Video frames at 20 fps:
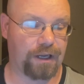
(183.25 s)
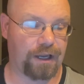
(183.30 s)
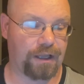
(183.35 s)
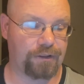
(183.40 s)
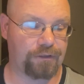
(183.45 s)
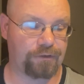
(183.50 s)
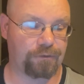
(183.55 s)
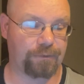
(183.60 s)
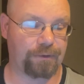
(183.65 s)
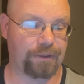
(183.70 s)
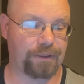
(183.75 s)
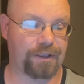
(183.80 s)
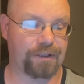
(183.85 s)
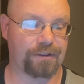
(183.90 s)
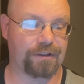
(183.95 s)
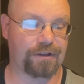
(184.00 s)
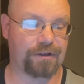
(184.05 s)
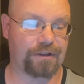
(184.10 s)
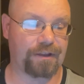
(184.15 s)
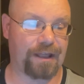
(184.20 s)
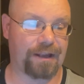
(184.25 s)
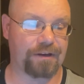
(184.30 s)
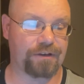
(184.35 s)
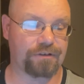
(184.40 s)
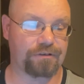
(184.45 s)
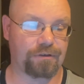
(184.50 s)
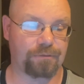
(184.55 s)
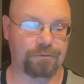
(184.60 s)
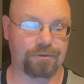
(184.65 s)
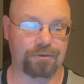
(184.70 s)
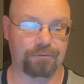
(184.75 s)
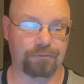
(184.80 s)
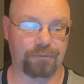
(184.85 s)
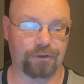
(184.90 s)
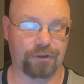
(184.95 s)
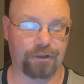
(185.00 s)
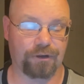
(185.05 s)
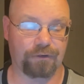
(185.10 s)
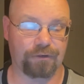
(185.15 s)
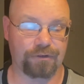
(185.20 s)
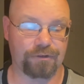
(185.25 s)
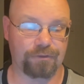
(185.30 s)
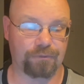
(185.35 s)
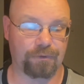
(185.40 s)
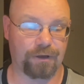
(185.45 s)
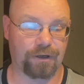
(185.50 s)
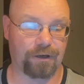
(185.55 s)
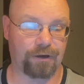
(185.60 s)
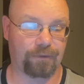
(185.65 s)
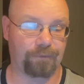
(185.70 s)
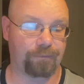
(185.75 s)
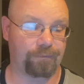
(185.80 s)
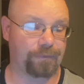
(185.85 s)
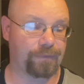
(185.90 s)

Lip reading: there will be a link in that description below as well.